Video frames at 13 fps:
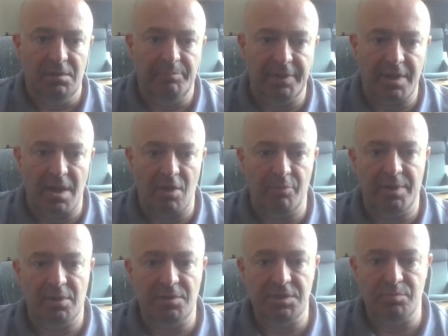But how
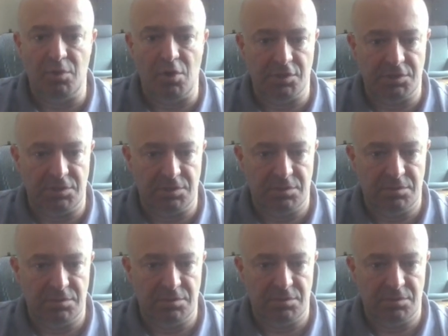about these boxes?
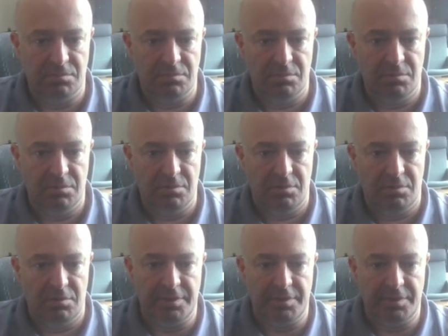
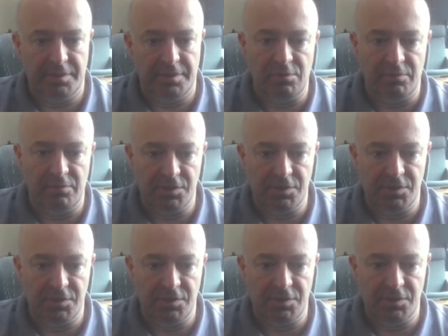There are 9 of these
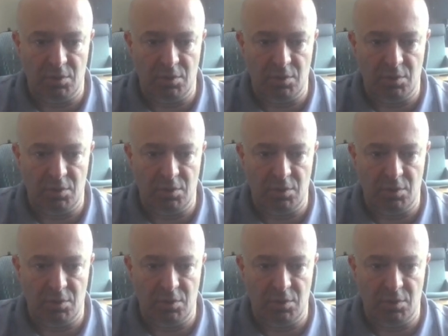as well.